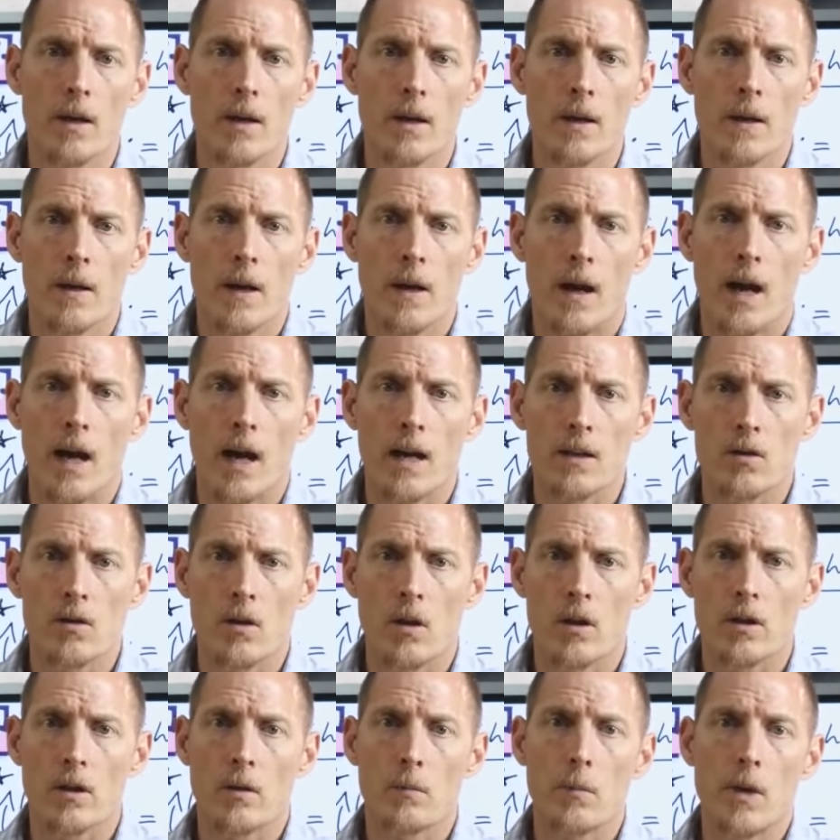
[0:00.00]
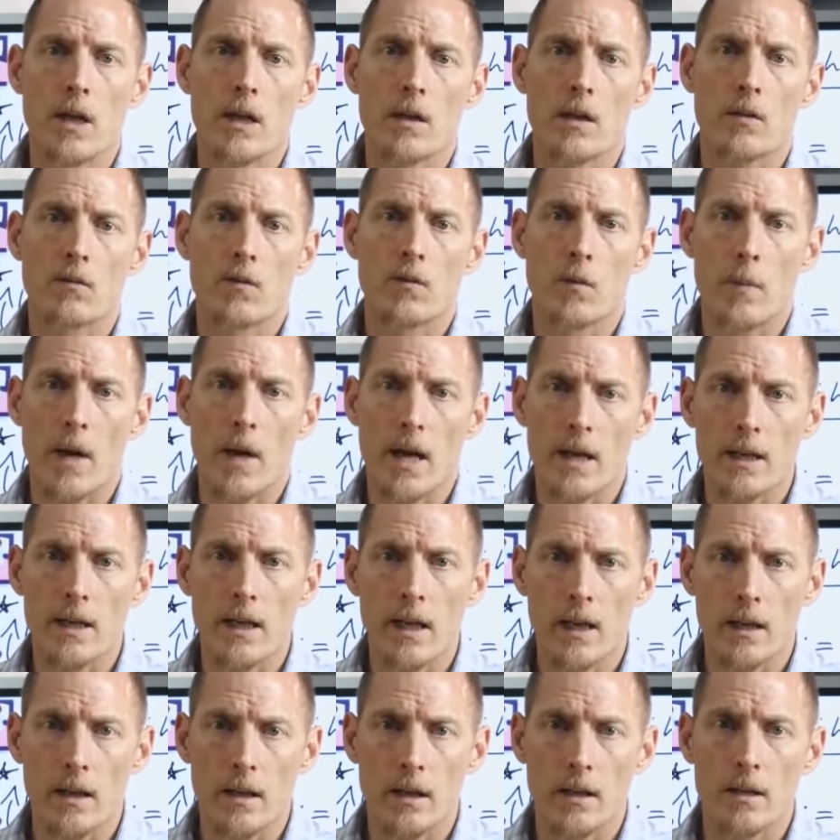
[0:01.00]
odds are you're being over
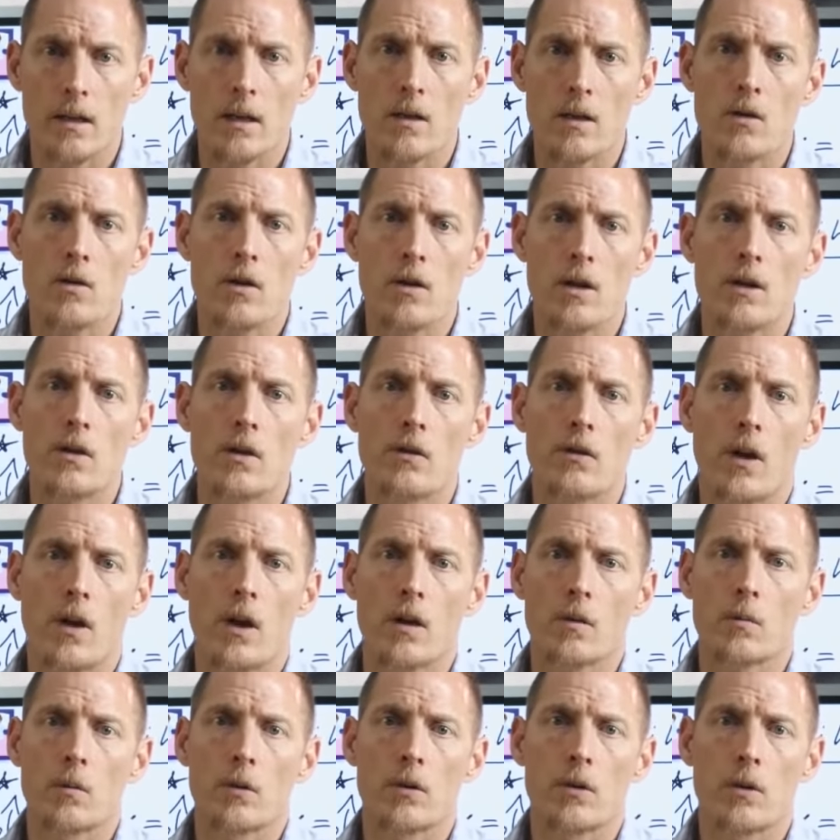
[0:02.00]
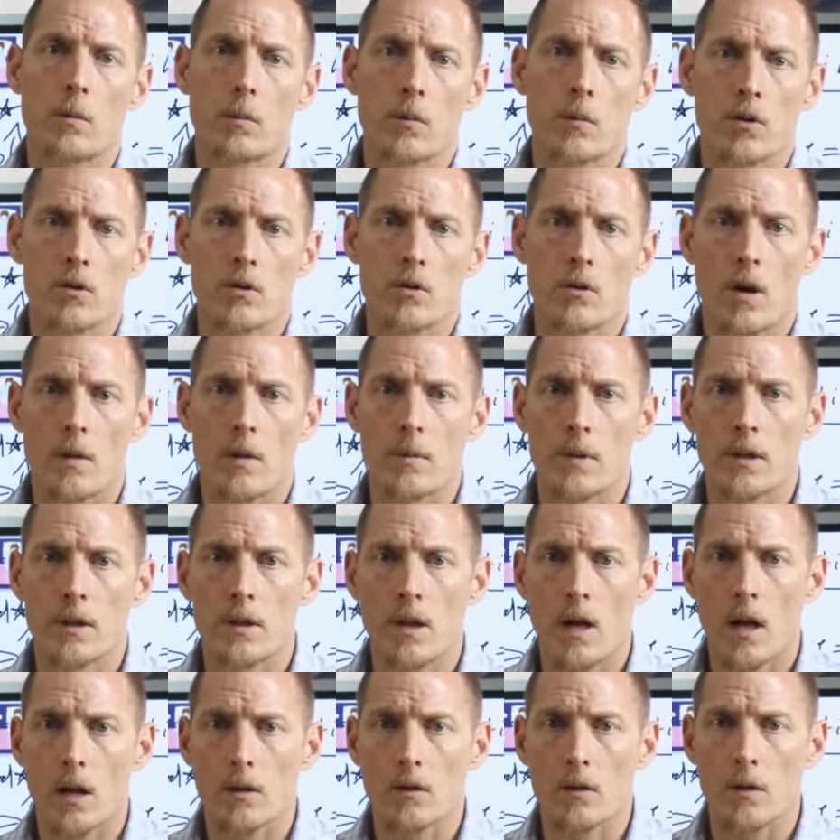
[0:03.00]
medicated, and you need to talk with your prescribing
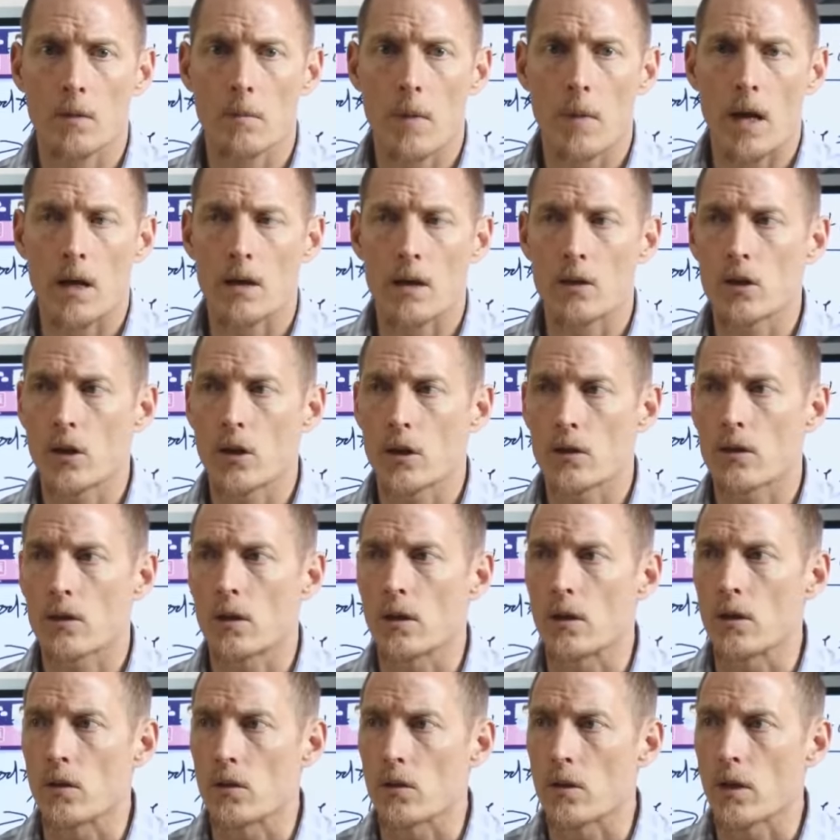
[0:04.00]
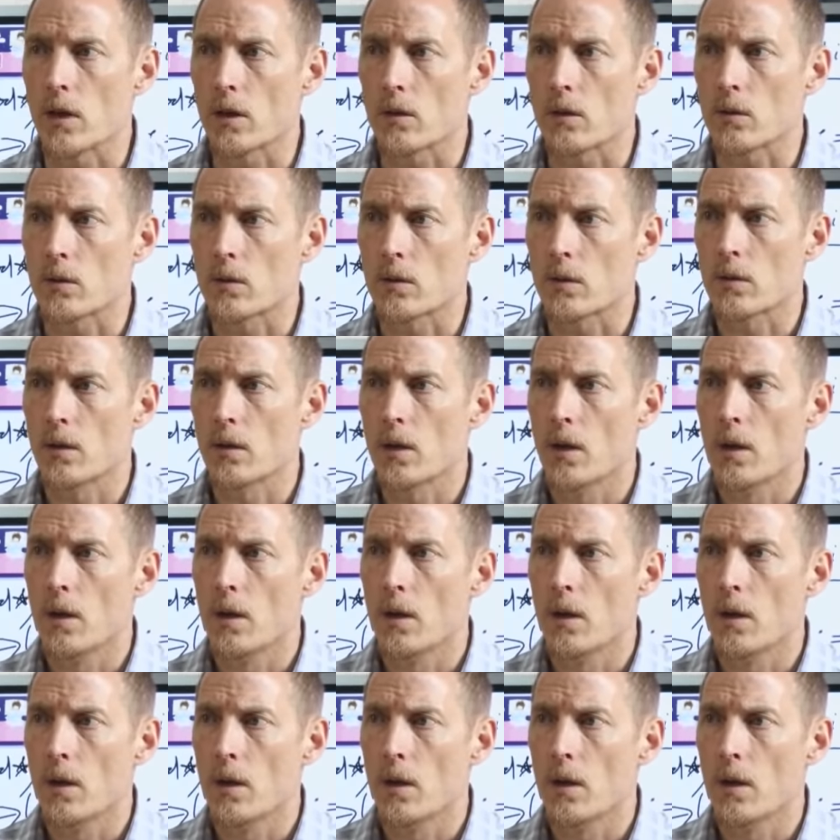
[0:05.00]
doctor about adjusting your dose.